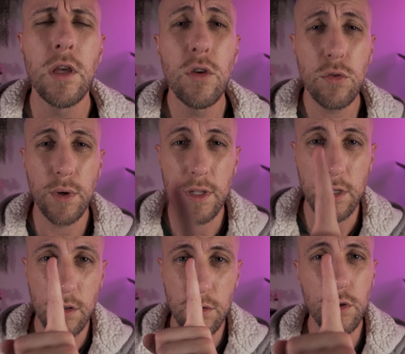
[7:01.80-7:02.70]
So I'd
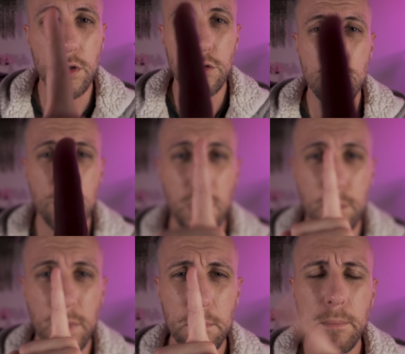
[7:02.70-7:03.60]
like you to look straight at
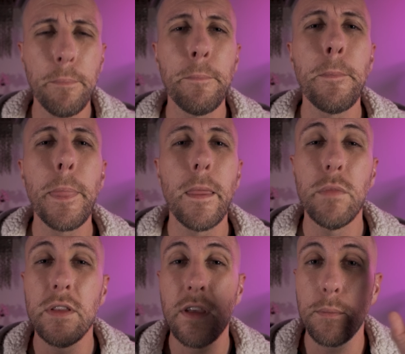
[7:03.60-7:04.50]
me. I'm
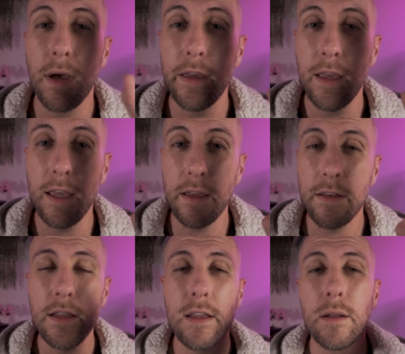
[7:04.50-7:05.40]
gonna take my
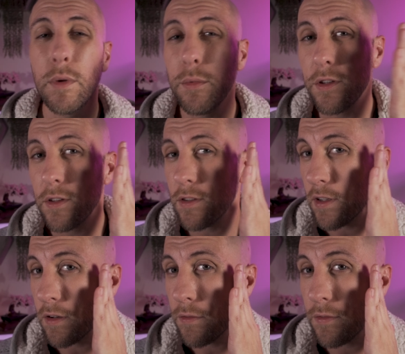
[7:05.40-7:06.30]
hand and I'm gonna place it on the side
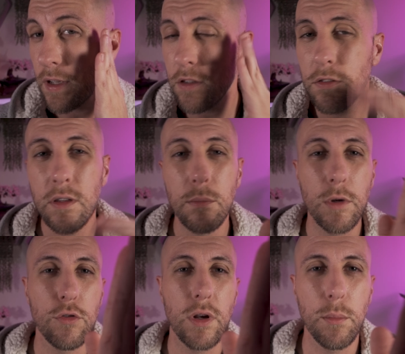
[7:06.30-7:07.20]
of your face. I'm
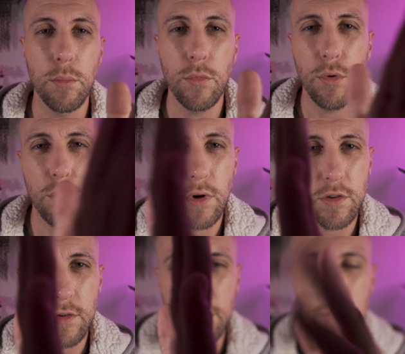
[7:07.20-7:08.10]
gonna try to
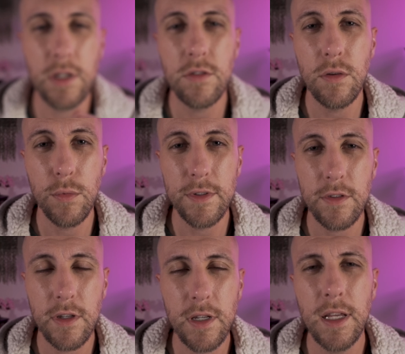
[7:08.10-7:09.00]
press your face to one
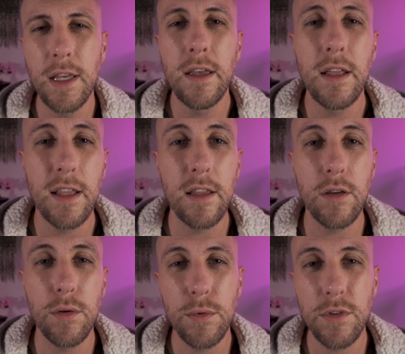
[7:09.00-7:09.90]
side. I'd like
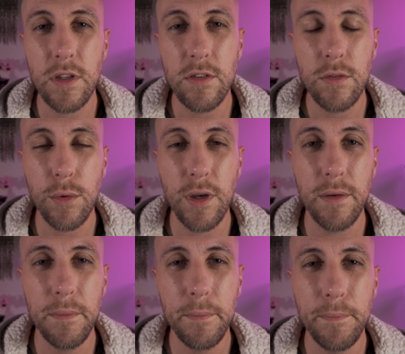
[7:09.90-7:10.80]
you to resist. Okay.
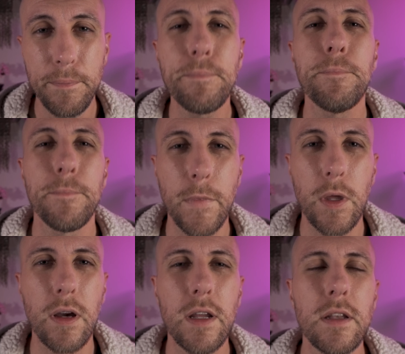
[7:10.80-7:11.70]
All
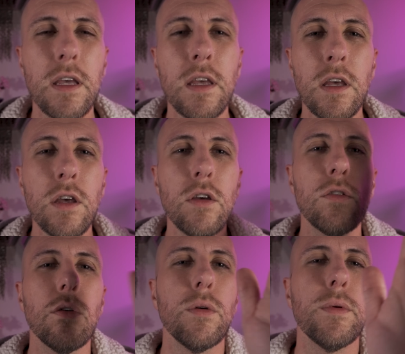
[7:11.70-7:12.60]
right.
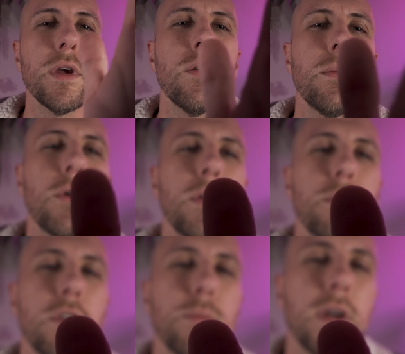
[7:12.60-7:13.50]
So here we go. I'm going to
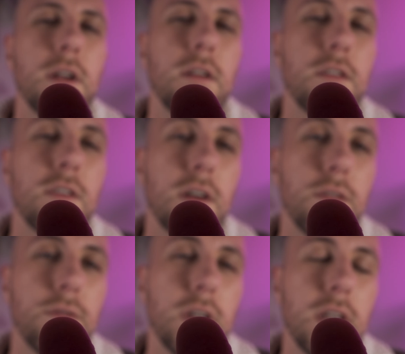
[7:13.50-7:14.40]
place my hand on the side of your
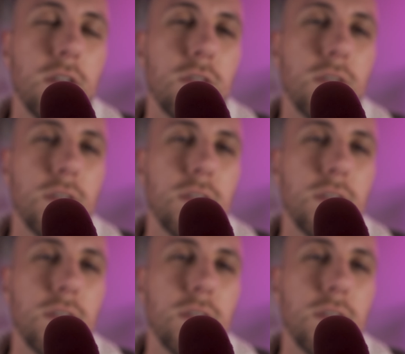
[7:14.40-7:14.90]
face